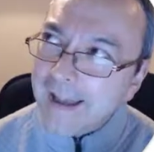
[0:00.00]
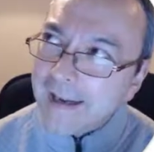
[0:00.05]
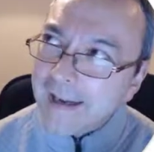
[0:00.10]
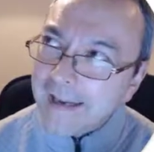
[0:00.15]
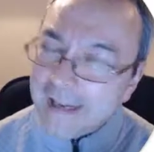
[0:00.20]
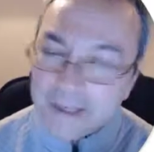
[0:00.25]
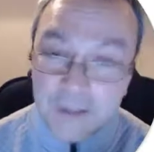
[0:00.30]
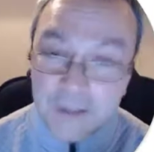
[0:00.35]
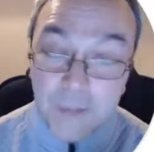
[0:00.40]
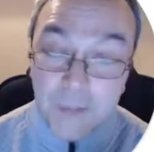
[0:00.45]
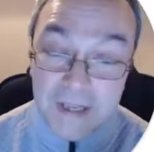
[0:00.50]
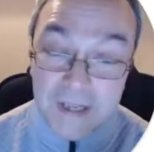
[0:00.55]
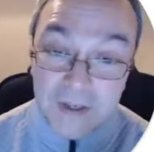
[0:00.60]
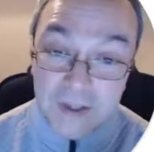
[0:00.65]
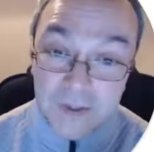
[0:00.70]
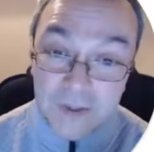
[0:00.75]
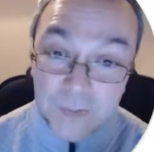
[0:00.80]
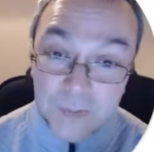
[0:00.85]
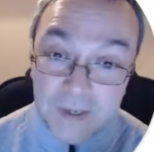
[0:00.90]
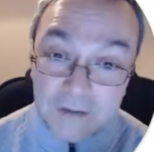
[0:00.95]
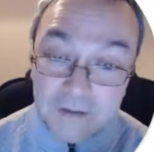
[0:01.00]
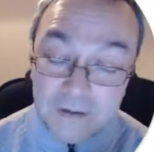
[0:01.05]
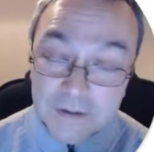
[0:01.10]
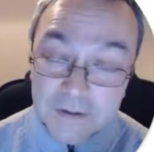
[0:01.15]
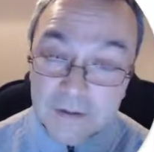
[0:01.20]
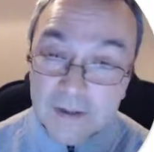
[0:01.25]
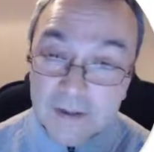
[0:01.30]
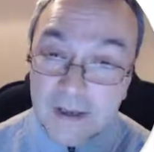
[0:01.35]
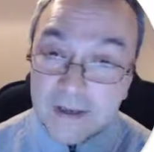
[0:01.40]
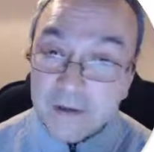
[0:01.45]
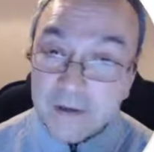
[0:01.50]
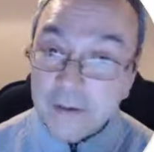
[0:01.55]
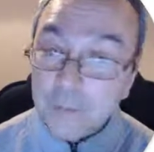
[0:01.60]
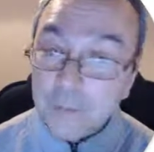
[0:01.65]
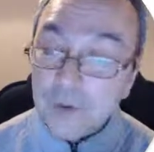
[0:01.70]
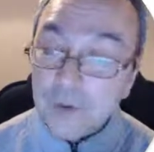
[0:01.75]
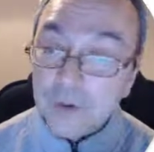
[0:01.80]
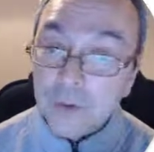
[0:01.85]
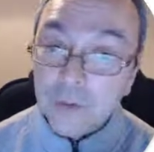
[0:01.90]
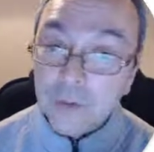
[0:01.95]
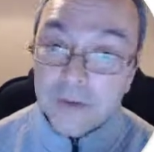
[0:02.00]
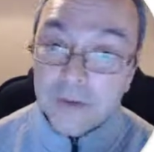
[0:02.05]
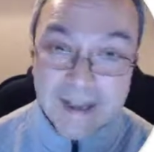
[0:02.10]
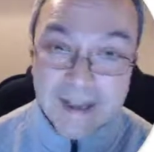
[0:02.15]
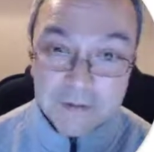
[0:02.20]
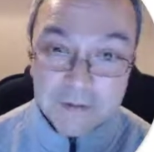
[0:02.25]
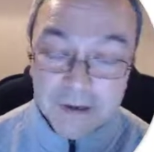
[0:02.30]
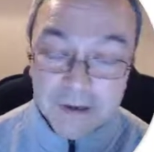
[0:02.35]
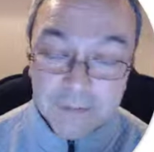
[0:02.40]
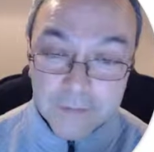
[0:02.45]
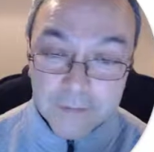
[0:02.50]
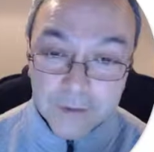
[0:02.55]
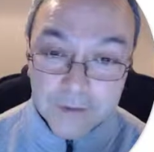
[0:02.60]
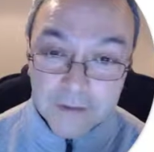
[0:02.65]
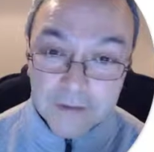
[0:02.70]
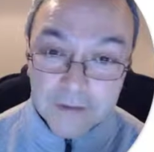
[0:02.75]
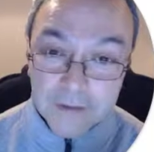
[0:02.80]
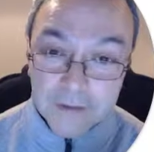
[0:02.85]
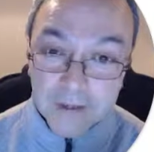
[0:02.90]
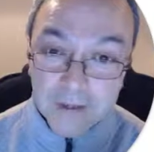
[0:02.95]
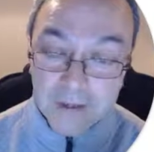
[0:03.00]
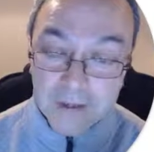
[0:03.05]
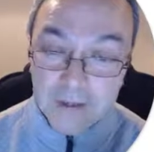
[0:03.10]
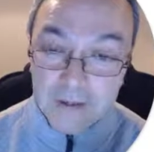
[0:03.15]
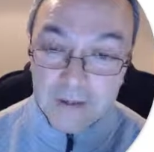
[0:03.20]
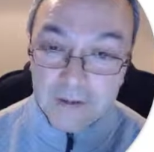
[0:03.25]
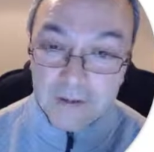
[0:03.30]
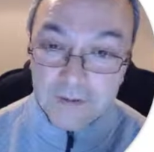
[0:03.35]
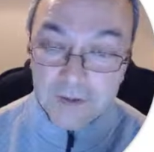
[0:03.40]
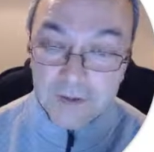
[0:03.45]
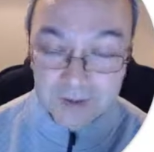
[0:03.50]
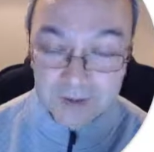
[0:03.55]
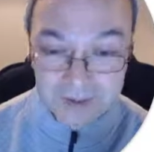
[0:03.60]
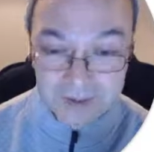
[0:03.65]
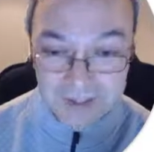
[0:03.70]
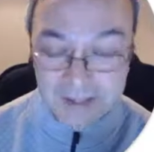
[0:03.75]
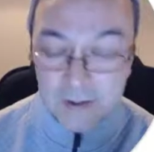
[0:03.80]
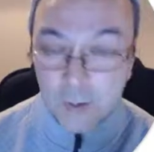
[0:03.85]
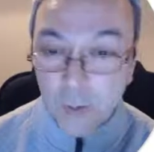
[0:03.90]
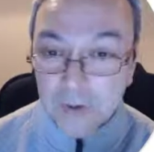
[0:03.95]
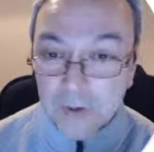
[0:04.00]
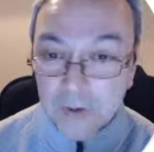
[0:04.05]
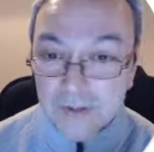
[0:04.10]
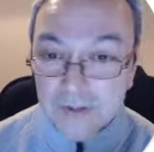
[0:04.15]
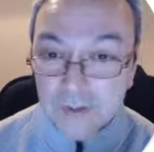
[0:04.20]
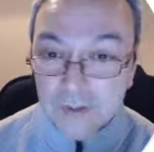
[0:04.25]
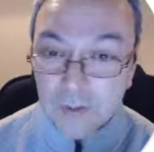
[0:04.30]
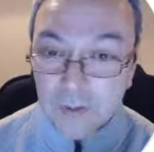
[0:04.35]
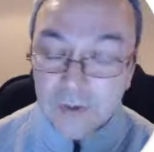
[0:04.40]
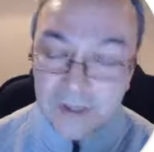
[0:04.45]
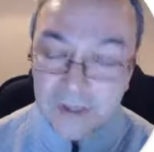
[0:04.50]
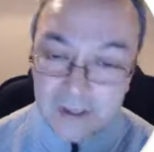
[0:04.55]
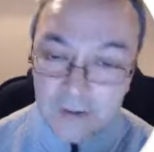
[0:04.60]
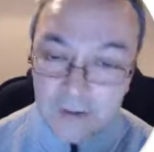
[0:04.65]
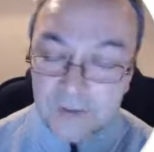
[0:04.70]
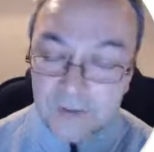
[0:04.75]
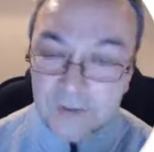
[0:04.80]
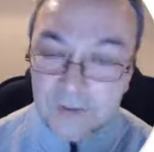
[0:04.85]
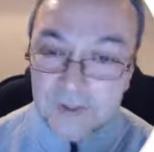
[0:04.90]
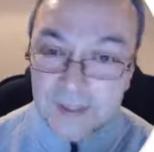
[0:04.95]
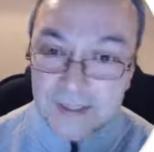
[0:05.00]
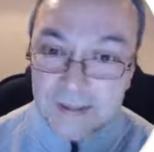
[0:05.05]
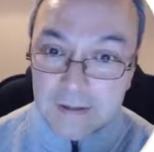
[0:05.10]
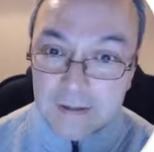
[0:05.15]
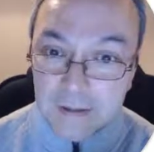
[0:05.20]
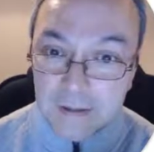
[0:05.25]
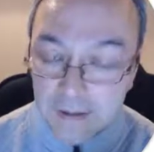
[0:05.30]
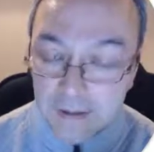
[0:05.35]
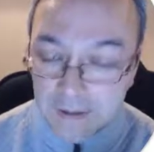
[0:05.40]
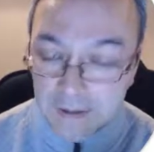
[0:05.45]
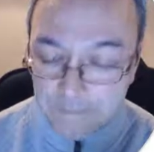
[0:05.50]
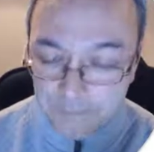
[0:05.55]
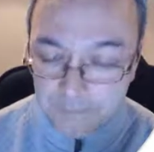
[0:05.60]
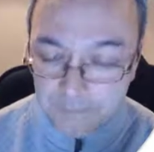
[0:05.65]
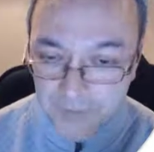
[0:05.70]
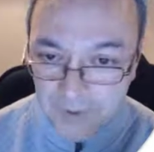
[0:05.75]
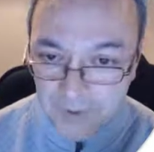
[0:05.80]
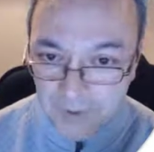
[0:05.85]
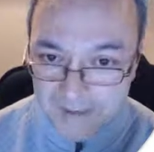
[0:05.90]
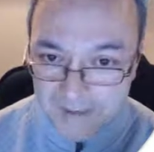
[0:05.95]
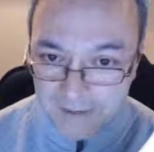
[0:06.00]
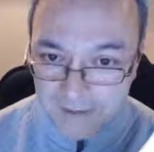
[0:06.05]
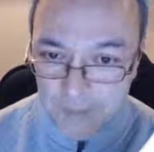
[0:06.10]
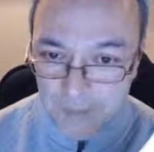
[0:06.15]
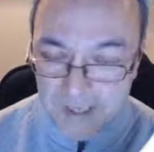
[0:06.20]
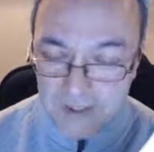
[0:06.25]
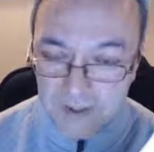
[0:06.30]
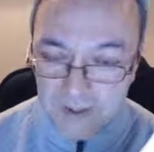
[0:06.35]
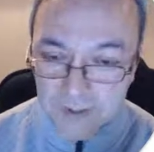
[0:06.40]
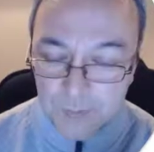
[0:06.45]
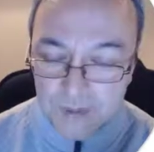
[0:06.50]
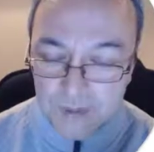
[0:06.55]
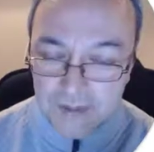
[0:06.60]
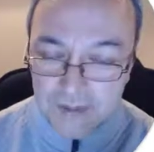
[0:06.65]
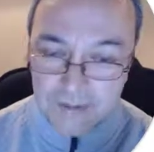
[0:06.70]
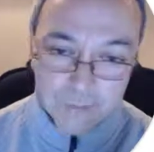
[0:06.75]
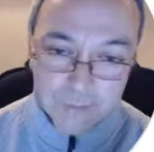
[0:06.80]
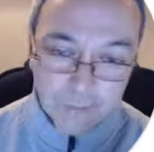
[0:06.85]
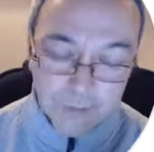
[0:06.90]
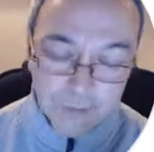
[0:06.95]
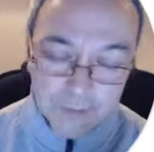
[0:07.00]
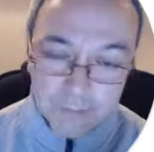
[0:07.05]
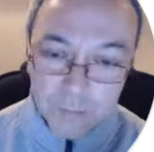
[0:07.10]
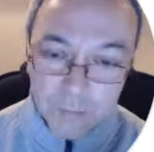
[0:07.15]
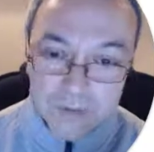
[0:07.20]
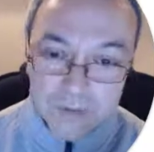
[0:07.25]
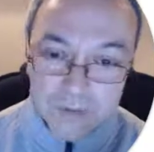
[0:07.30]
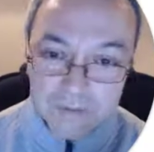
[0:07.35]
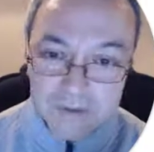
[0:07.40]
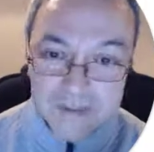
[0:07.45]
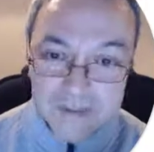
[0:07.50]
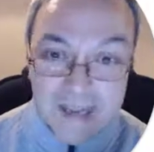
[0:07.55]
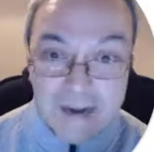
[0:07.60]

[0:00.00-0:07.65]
landing page experience, and another one called ad relevance. So you can see the quality score. You can also see your landing page experience of whether it's